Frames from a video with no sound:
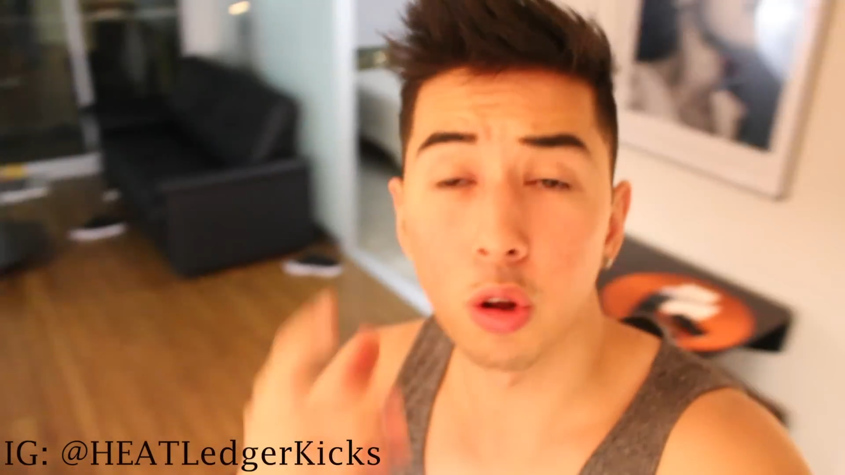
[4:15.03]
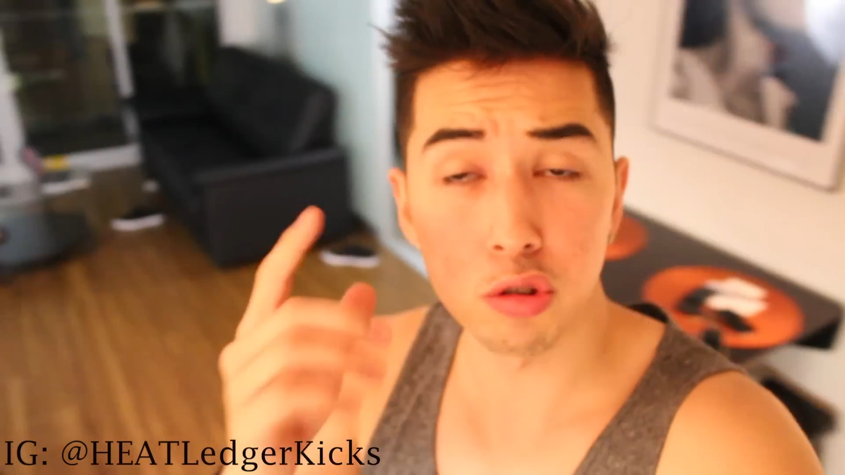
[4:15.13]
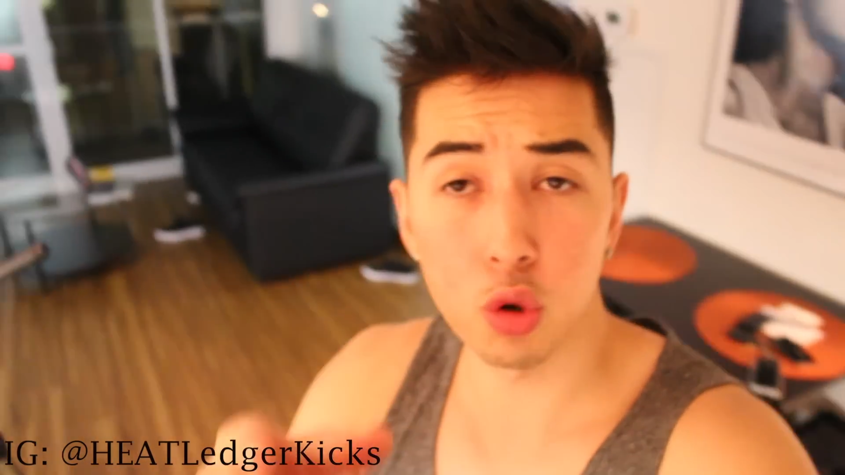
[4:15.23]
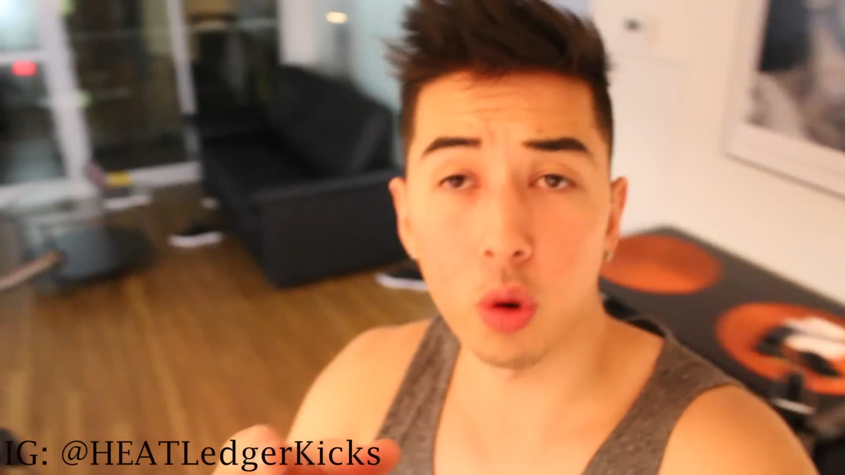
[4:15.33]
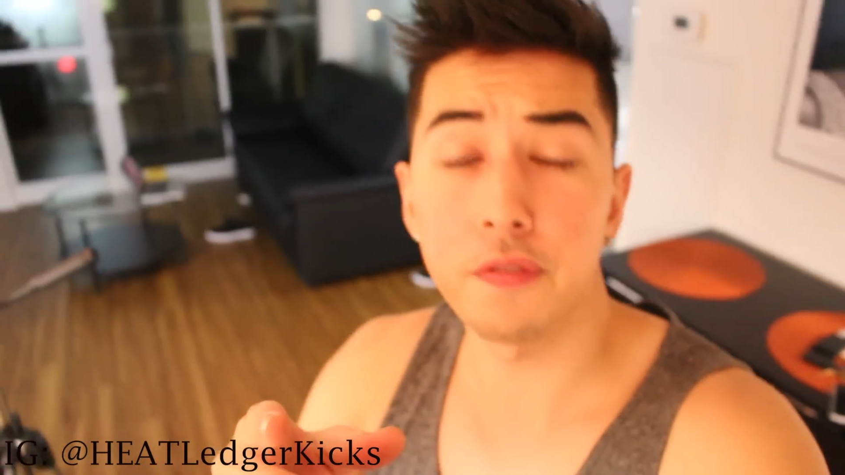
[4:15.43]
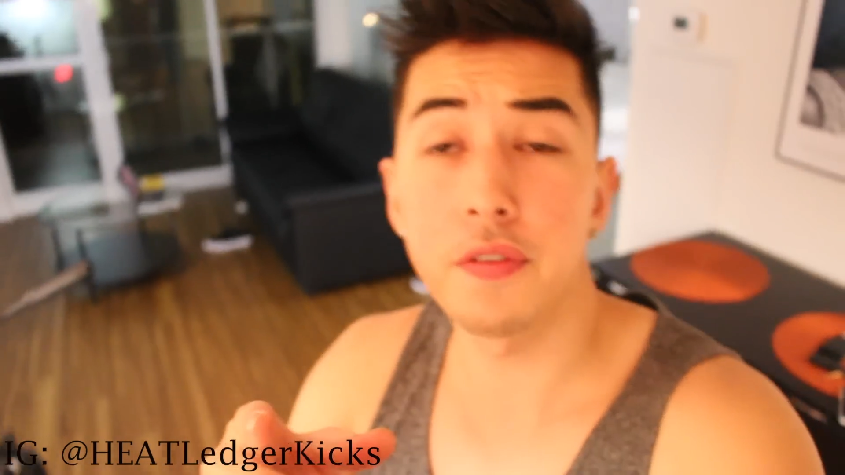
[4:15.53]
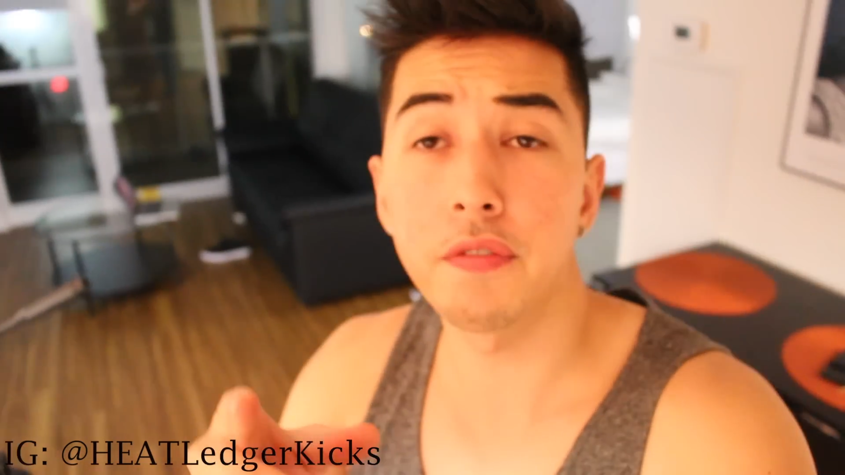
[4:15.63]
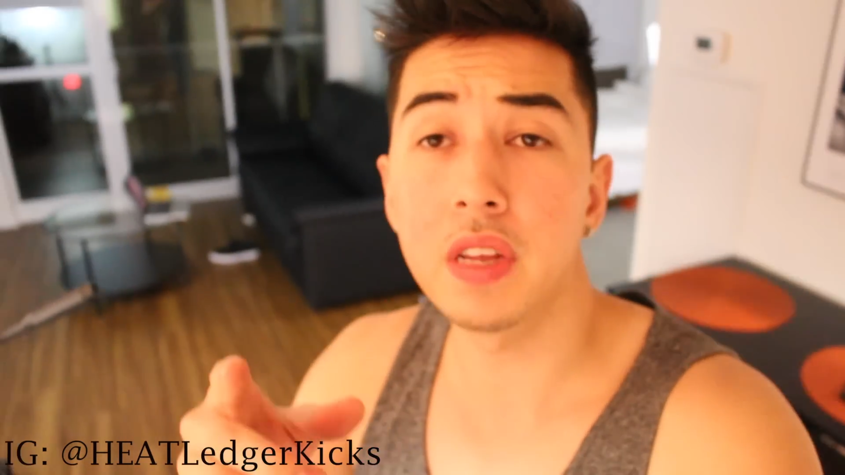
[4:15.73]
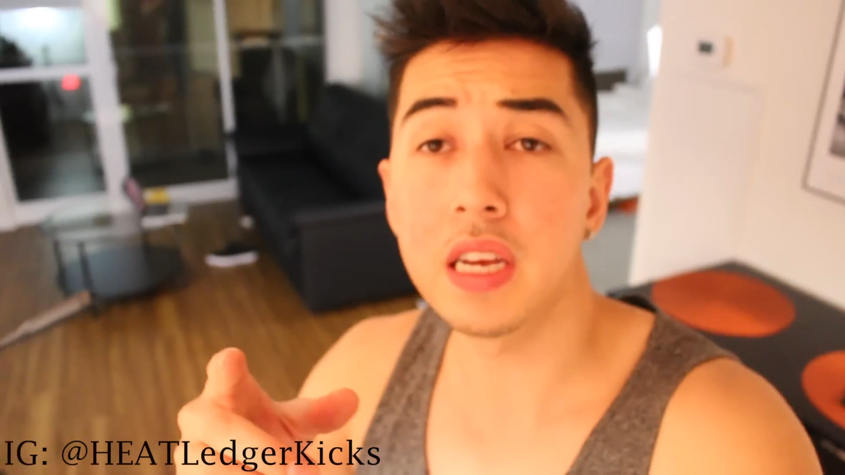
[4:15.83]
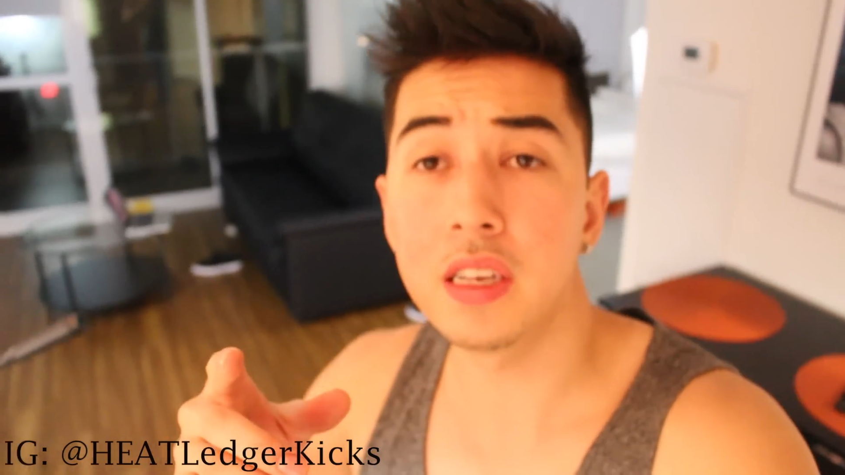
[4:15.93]
those Jordan
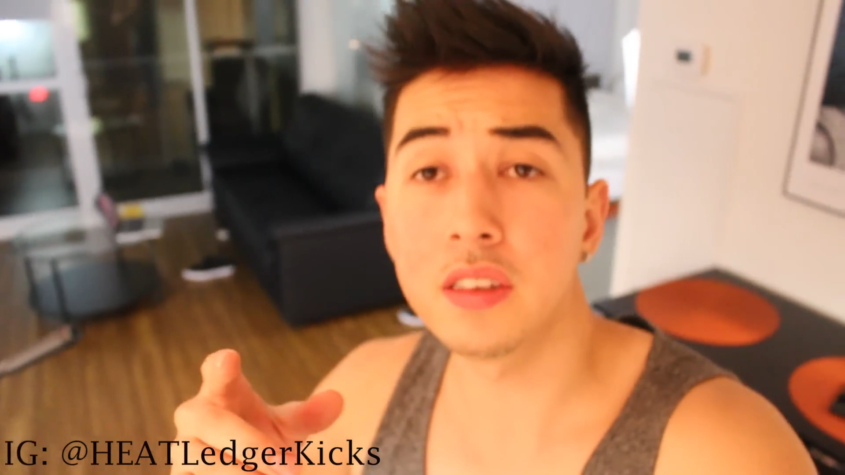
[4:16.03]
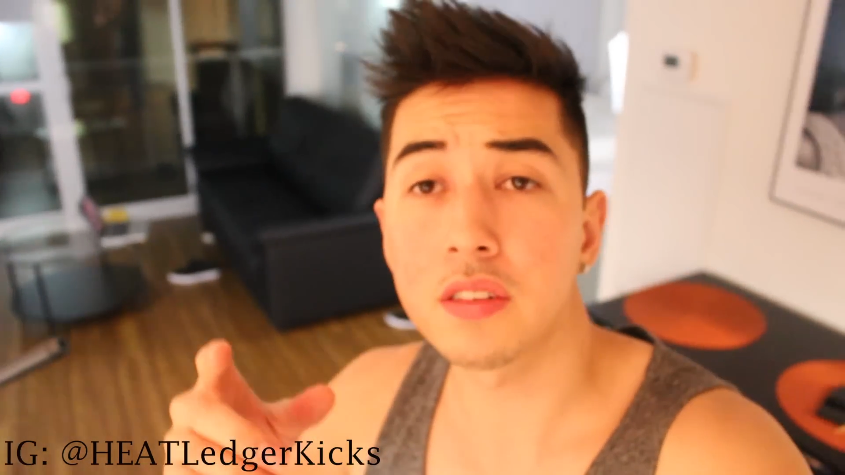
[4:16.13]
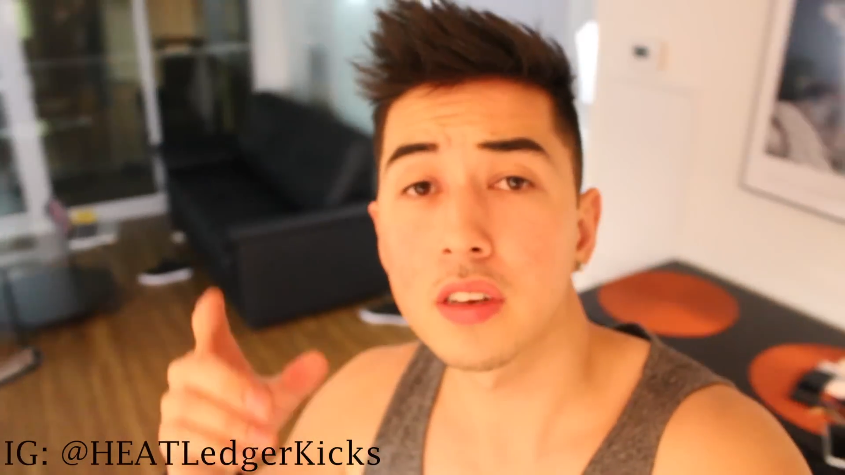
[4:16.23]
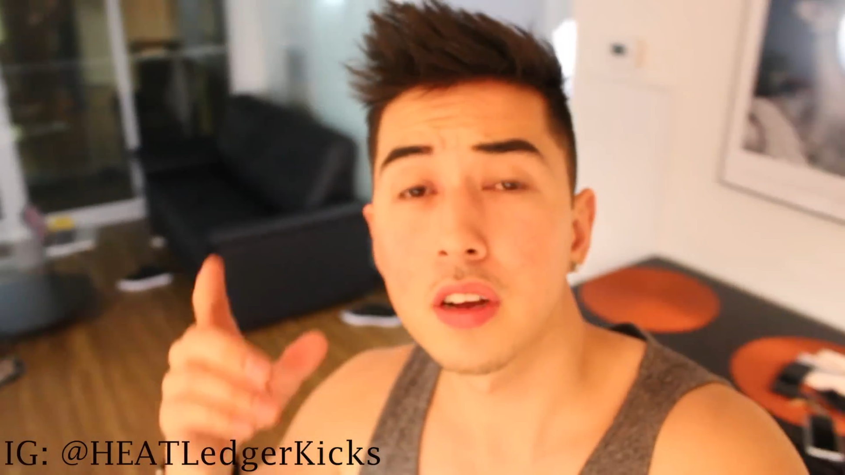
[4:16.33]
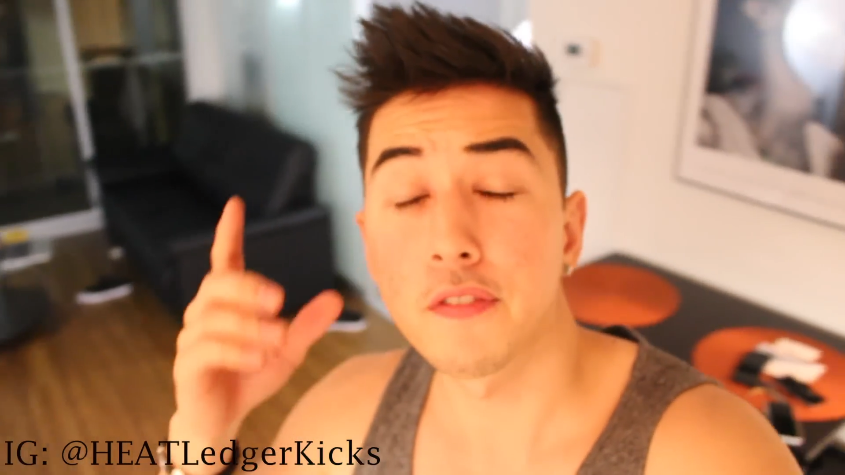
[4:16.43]
fifteens